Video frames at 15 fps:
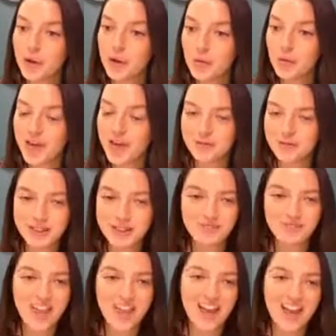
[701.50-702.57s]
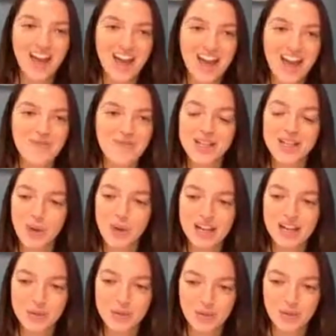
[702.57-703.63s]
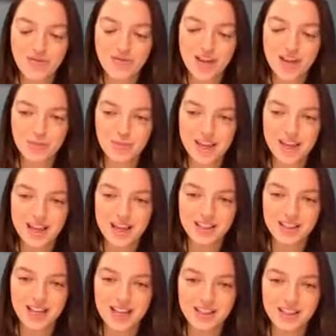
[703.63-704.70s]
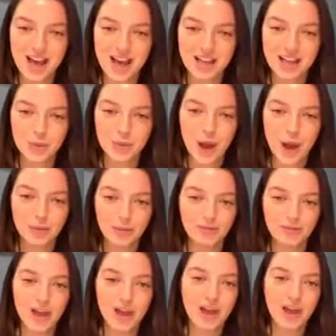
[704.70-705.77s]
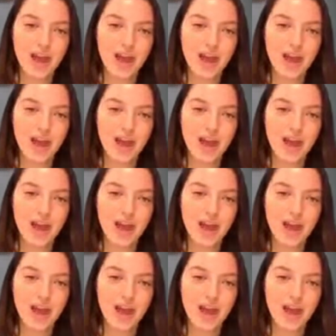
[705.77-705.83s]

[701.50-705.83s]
human beings, as well as previous PSCs as well.